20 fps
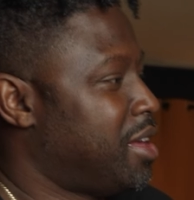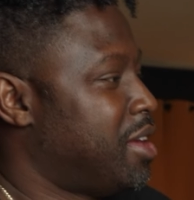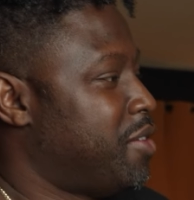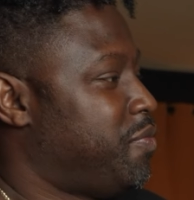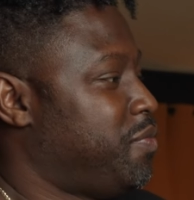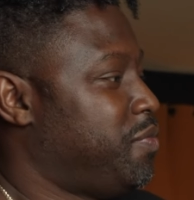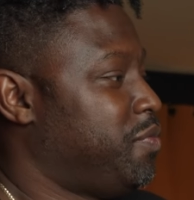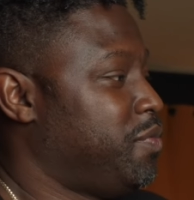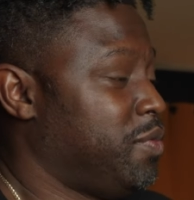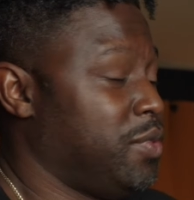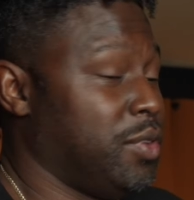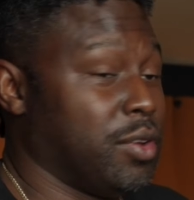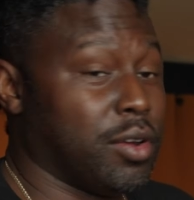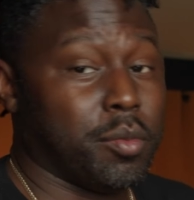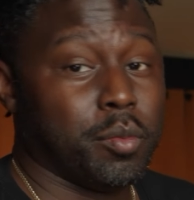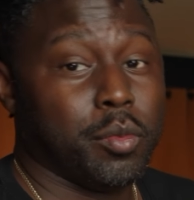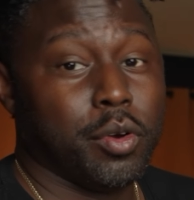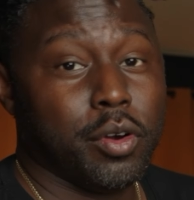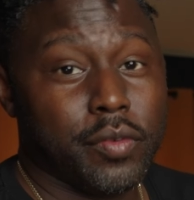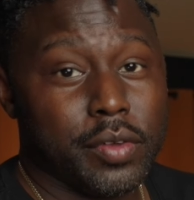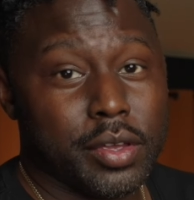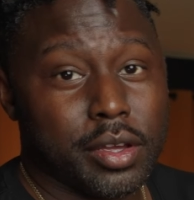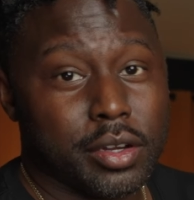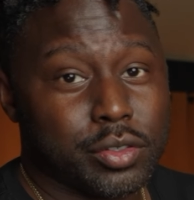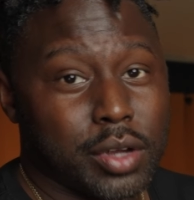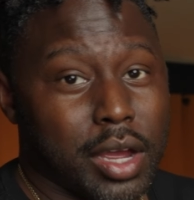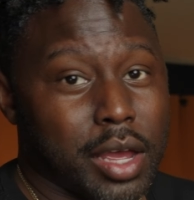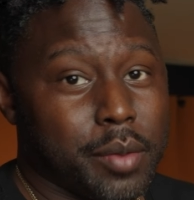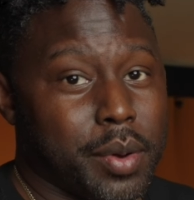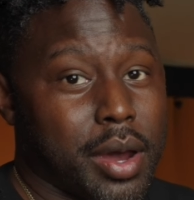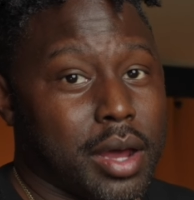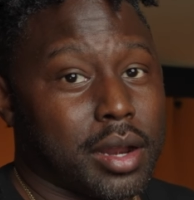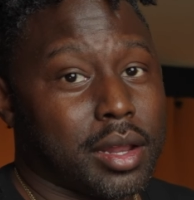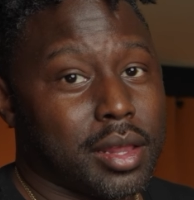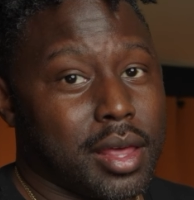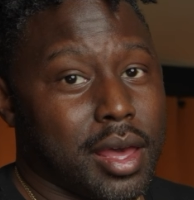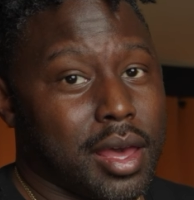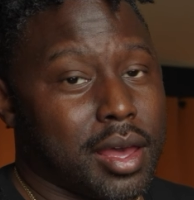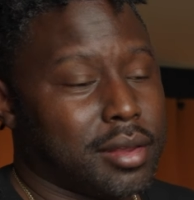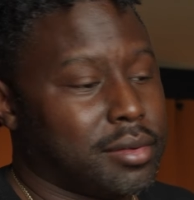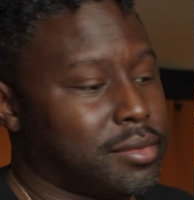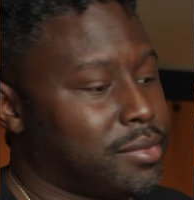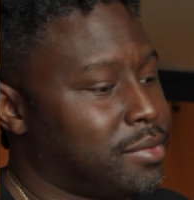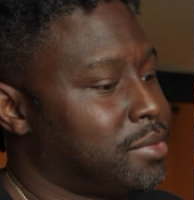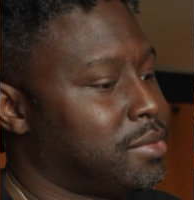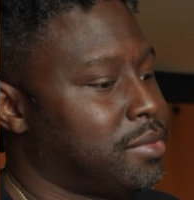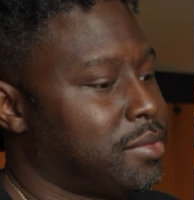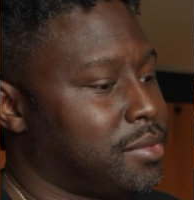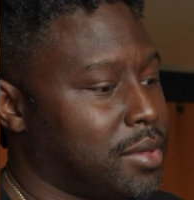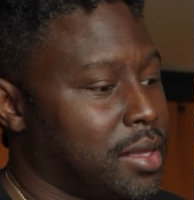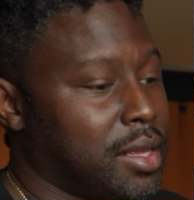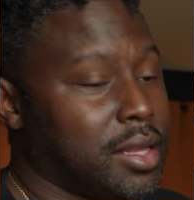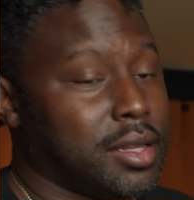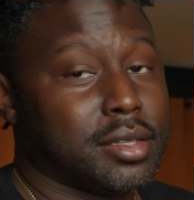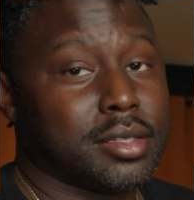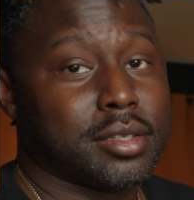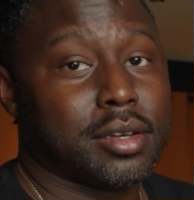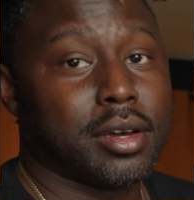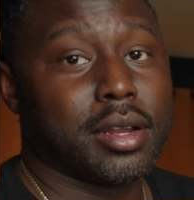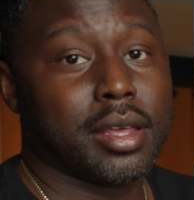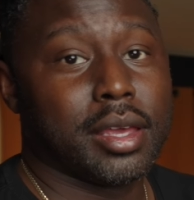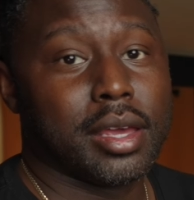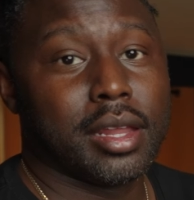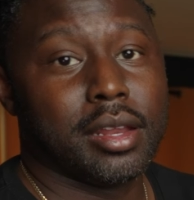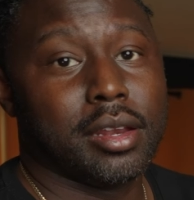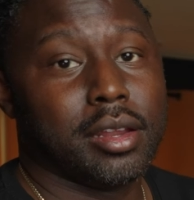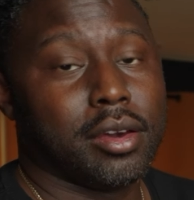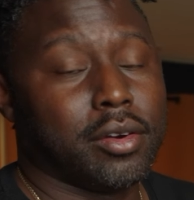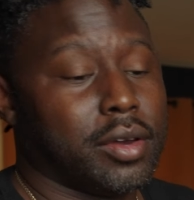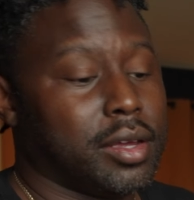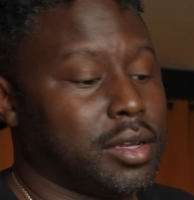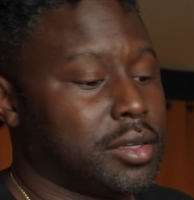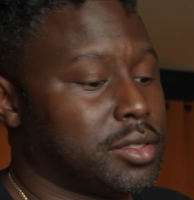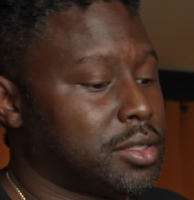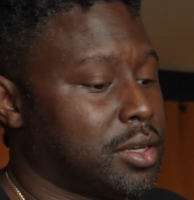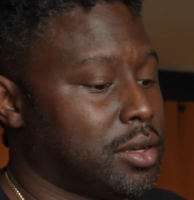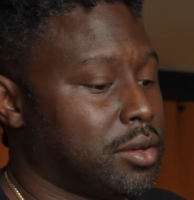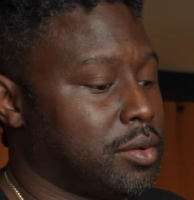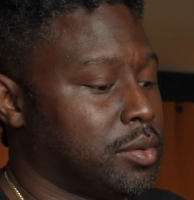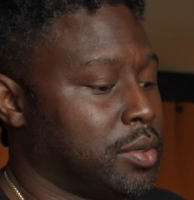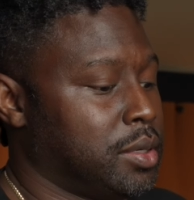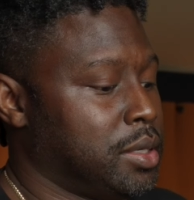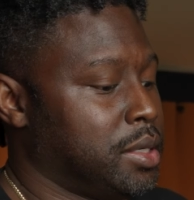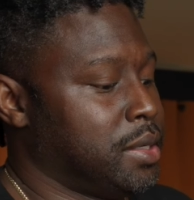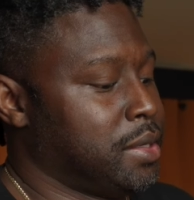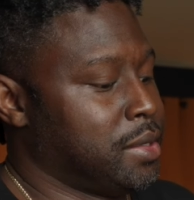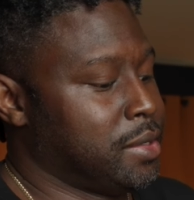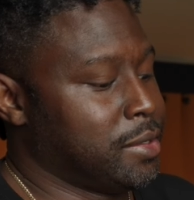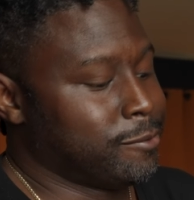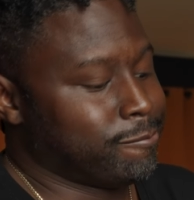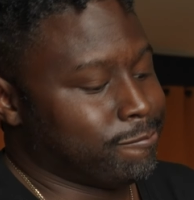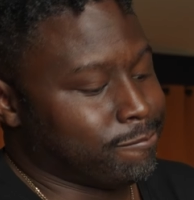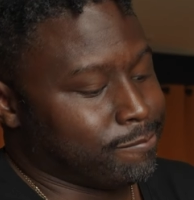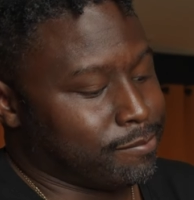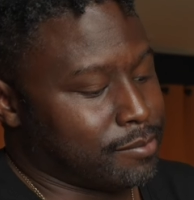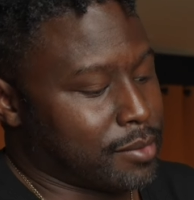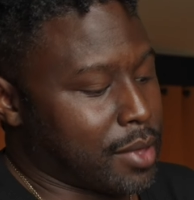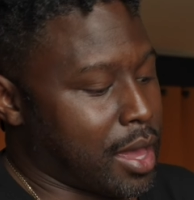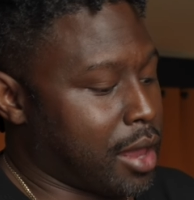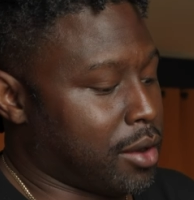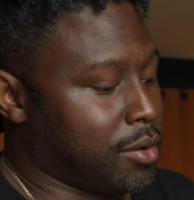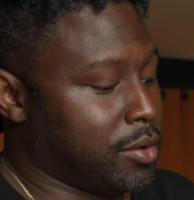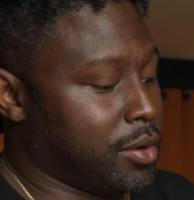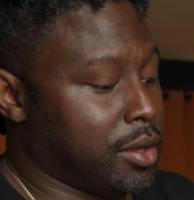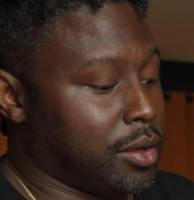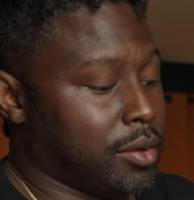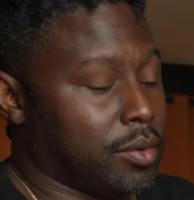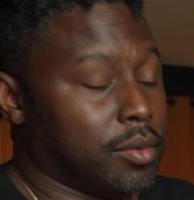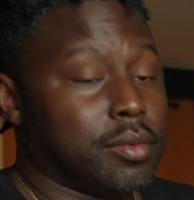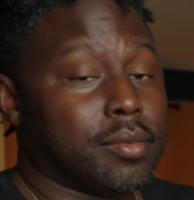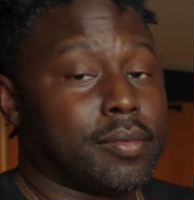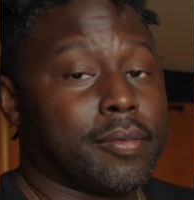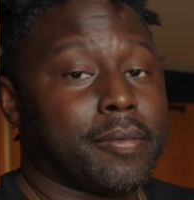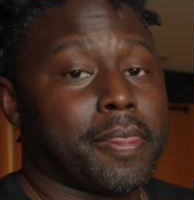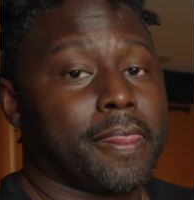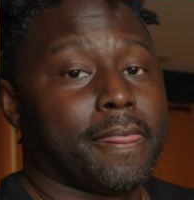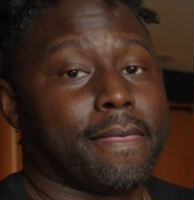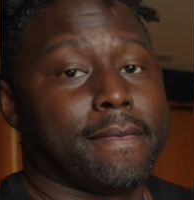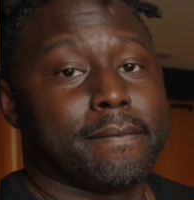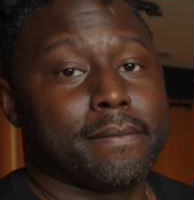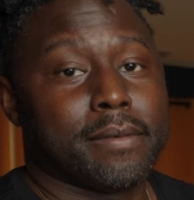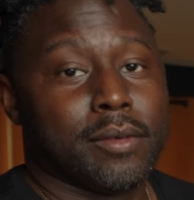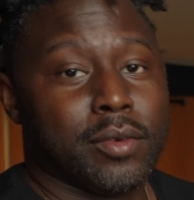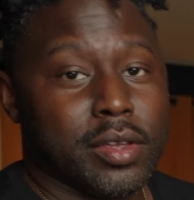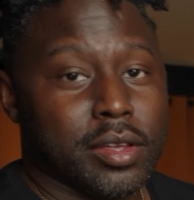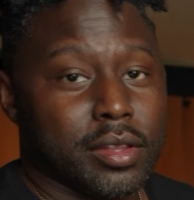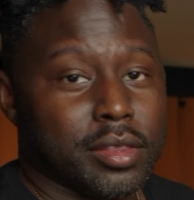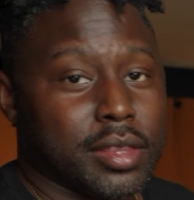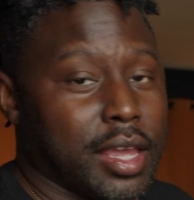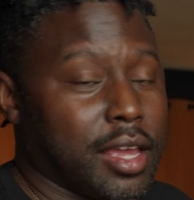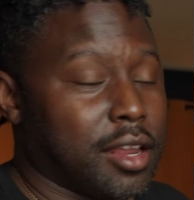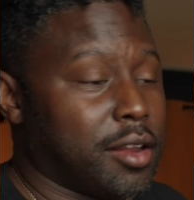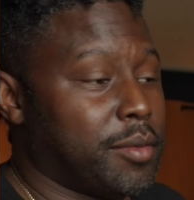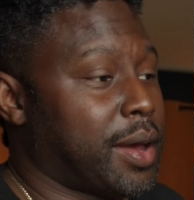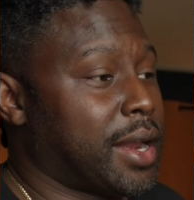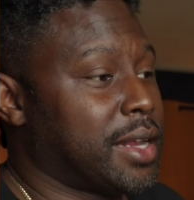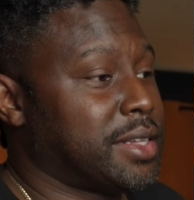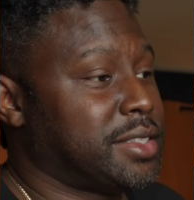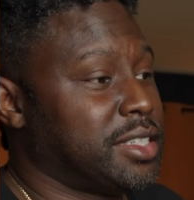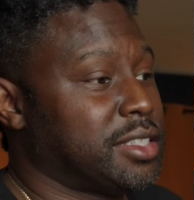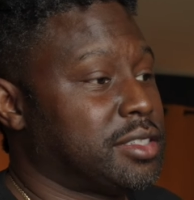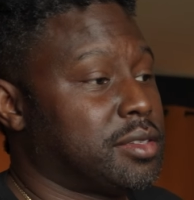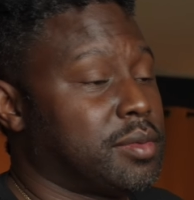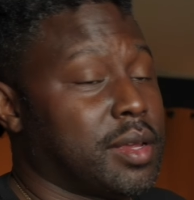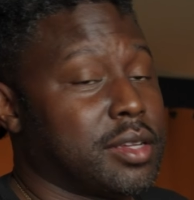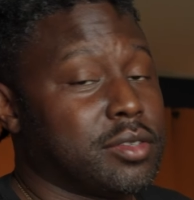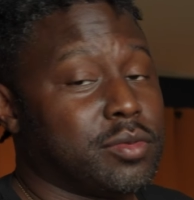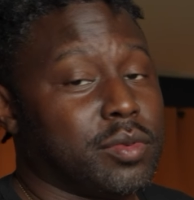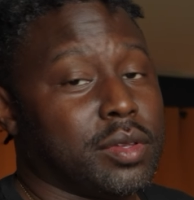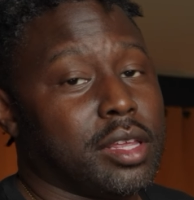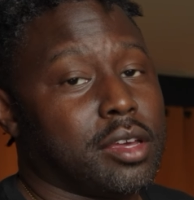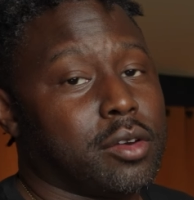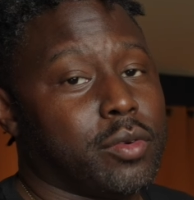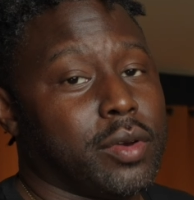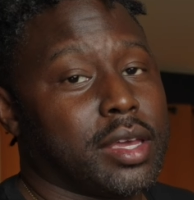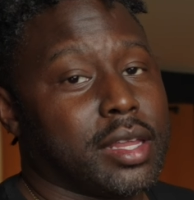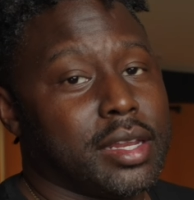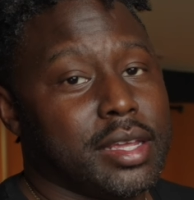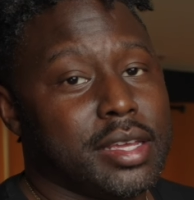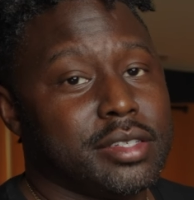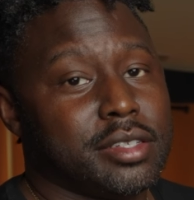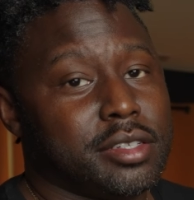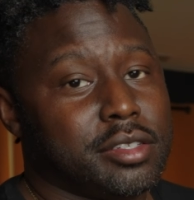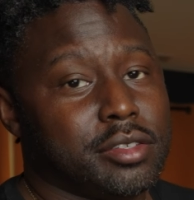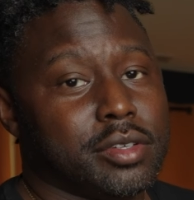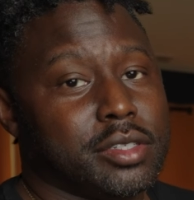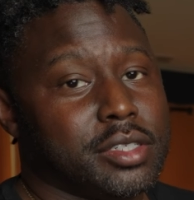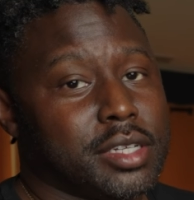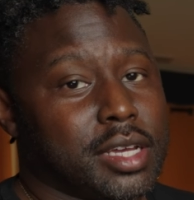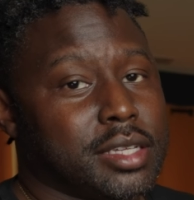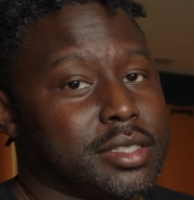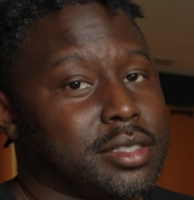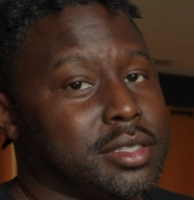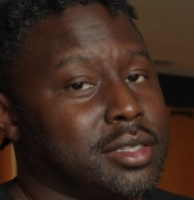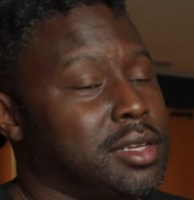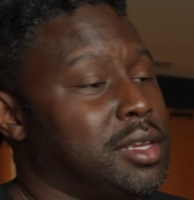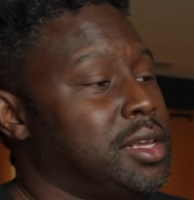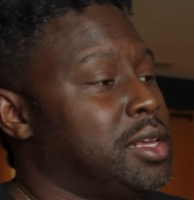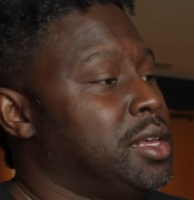if you're moving your tripod a lot, it's gonna get annoying. So I don't know. When you're thinking about a system that's really quick and easy to adjust,